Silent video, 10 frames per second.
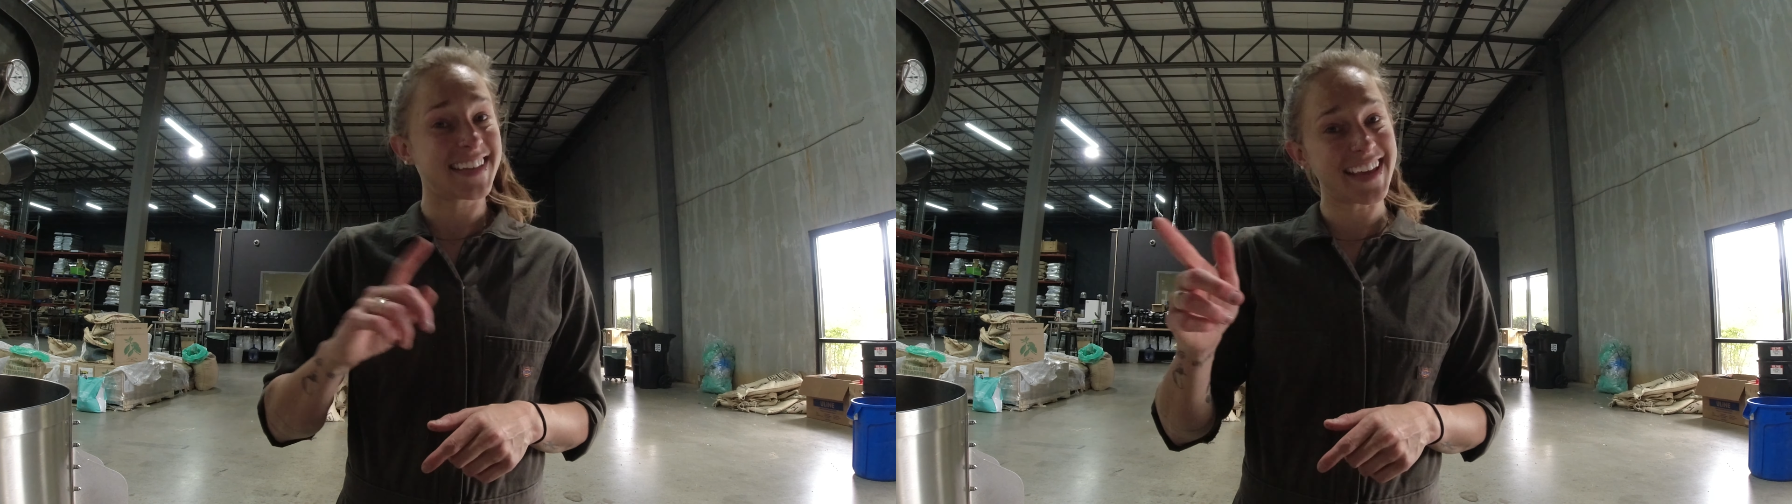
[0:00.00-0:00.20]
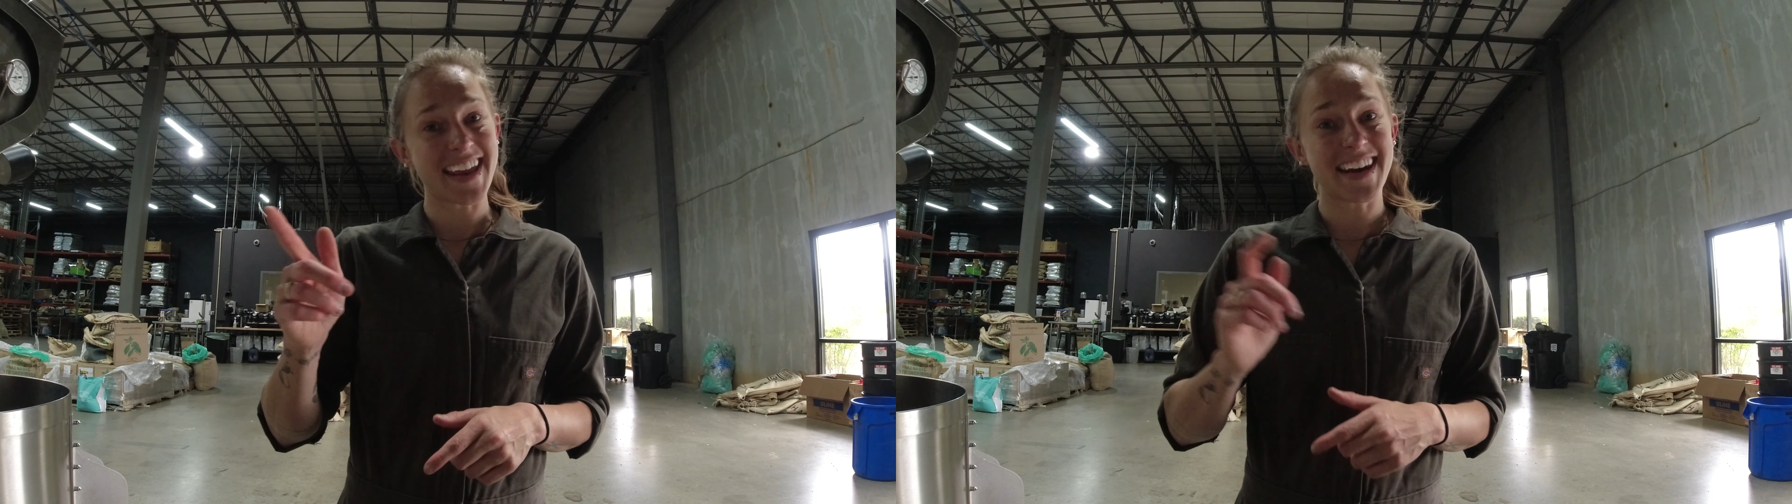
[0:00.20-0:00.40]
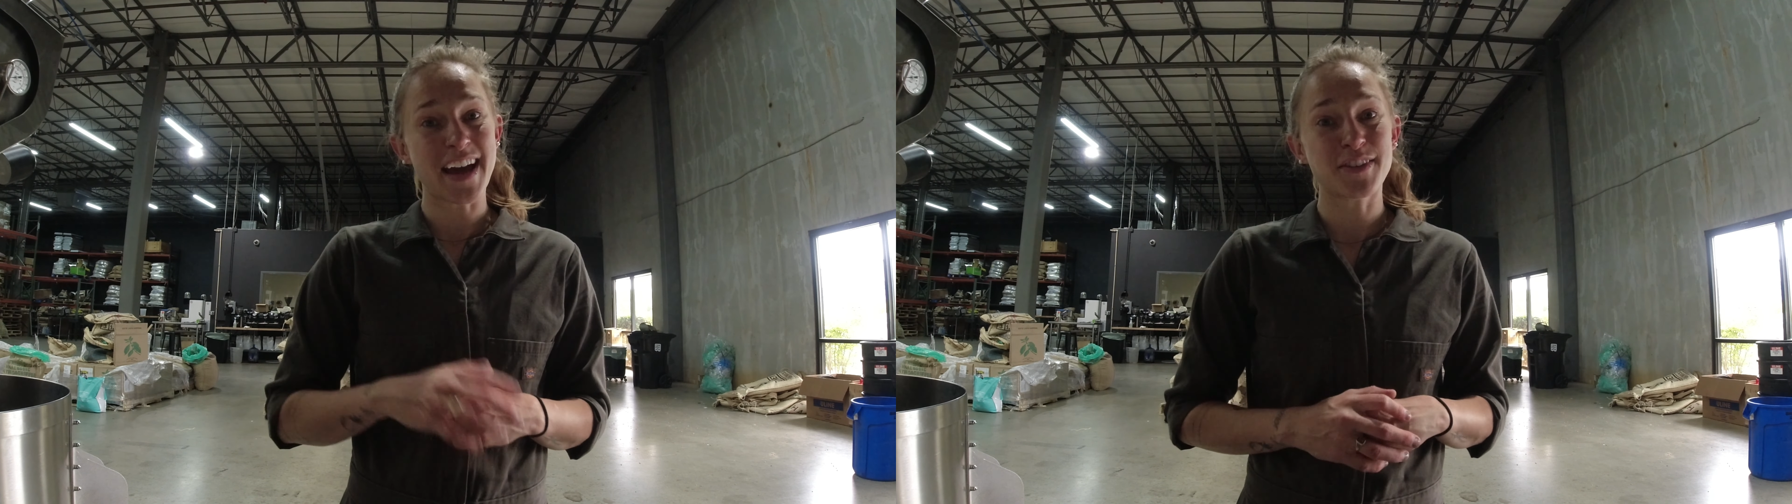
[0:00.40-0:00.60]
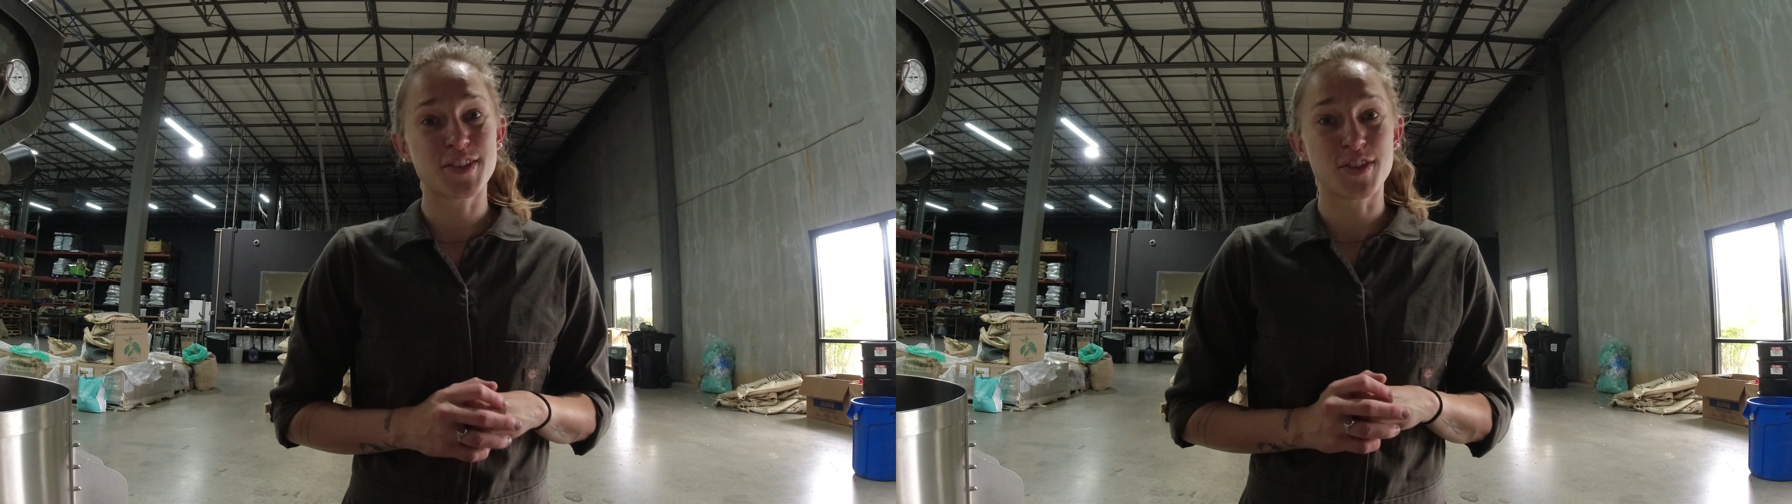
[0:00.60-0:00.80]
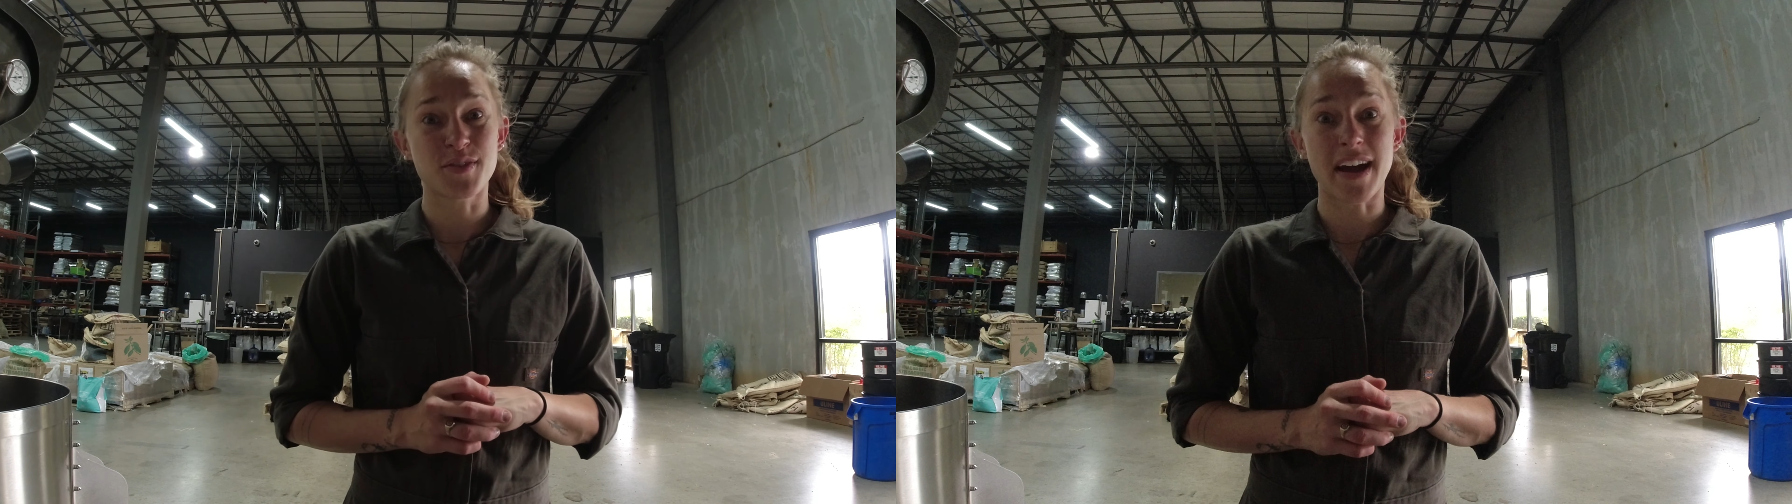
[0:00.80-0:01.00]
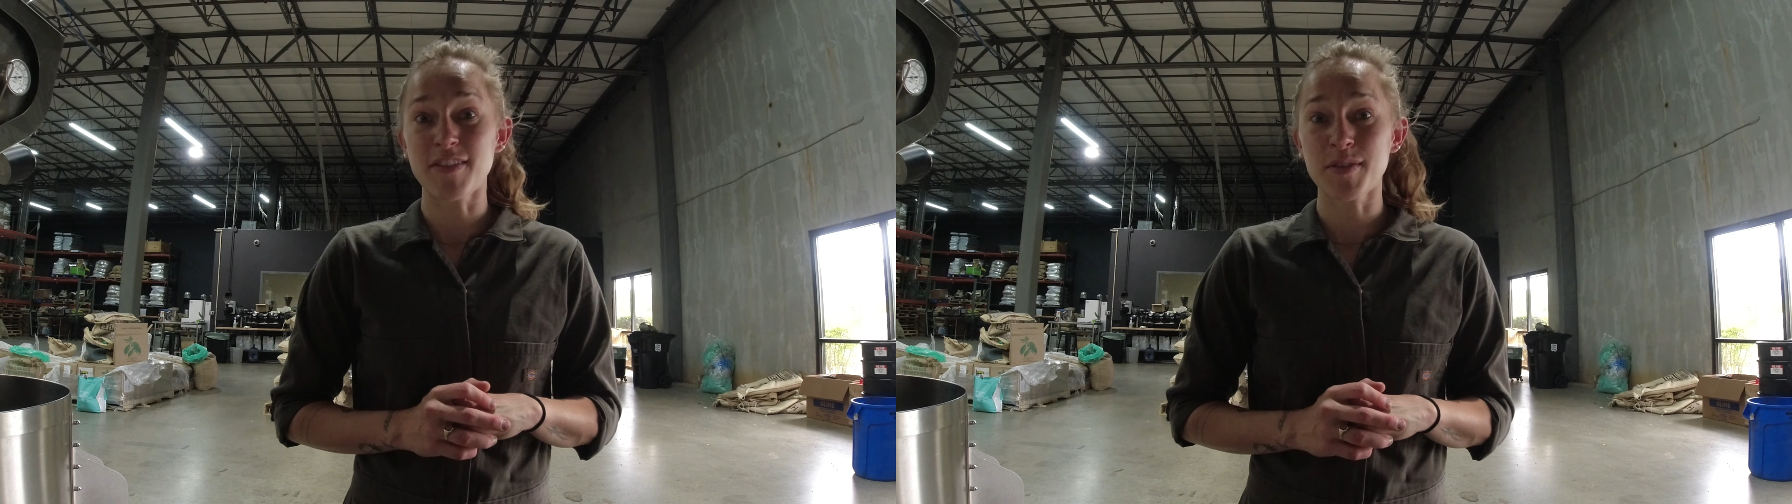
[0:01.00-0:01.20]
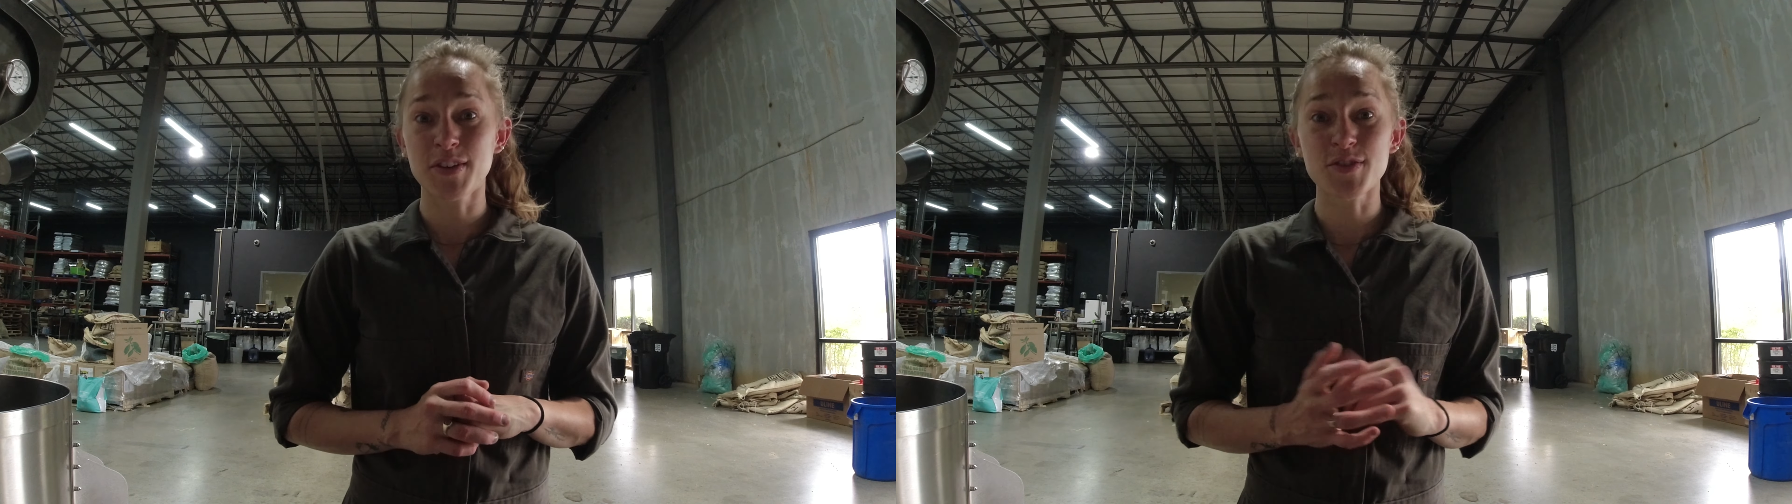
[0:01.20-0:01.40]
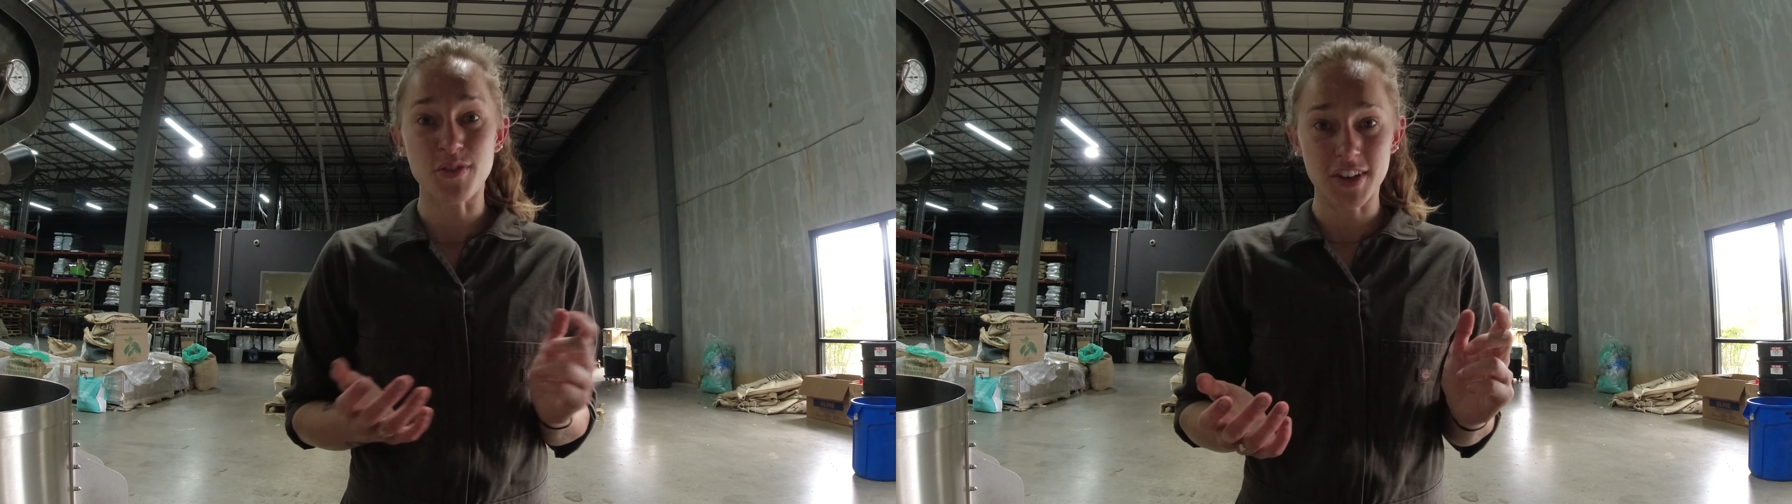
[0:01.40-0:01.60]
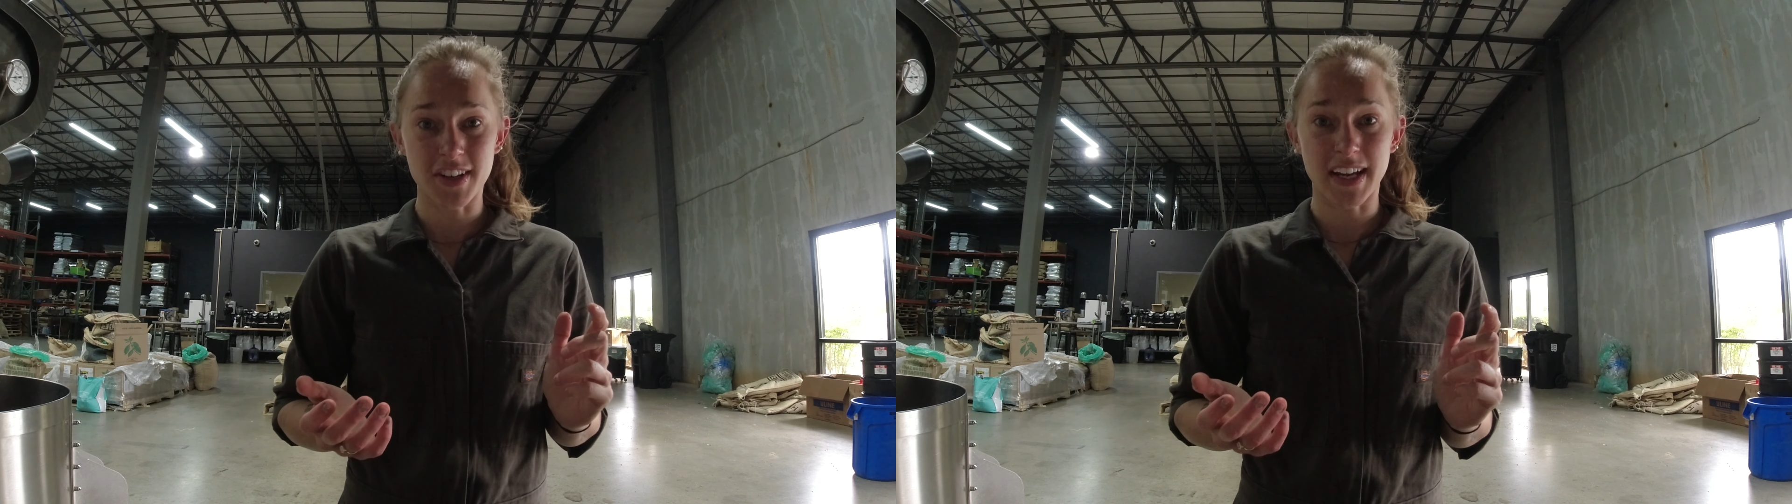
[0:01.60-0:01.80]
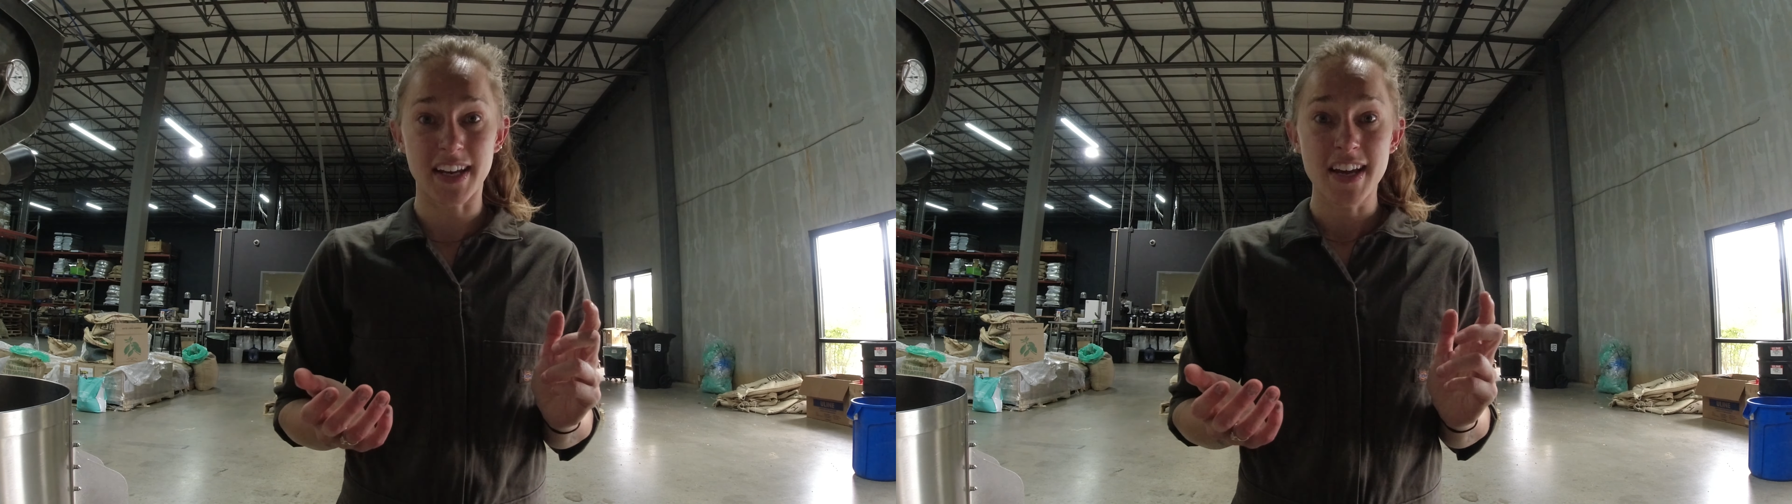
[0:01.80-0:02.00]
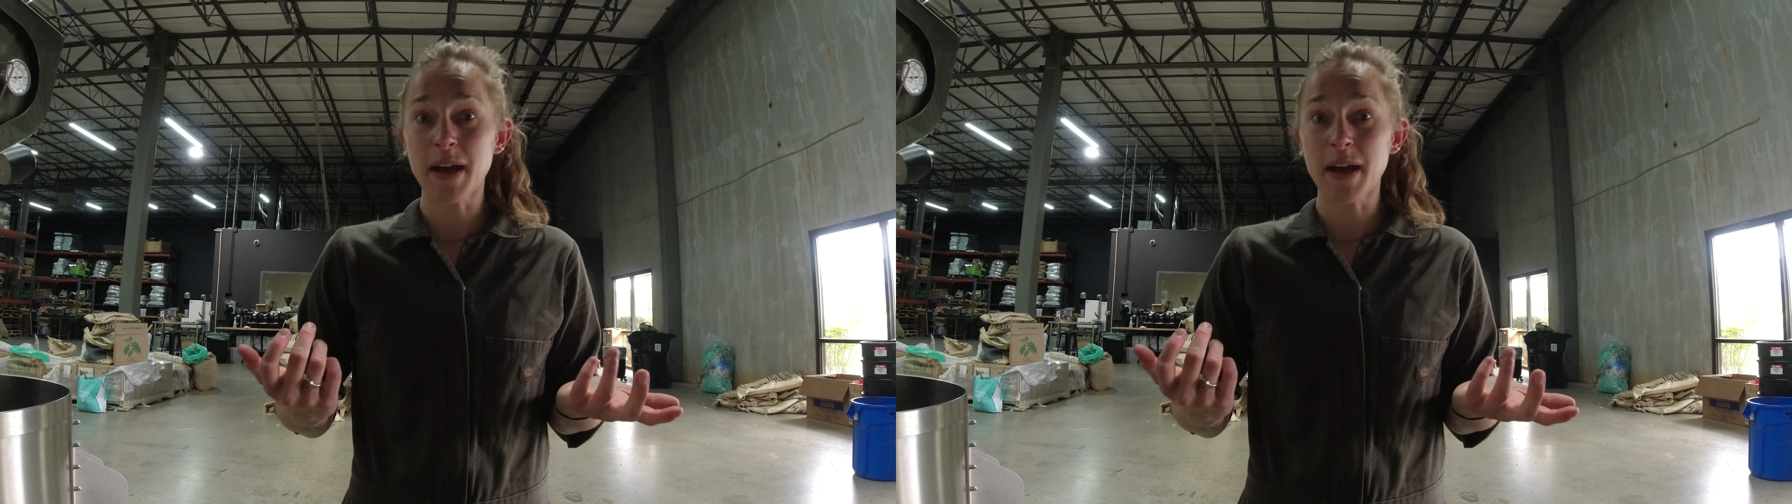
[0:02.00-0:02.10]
get it out to everyone who's ordered it.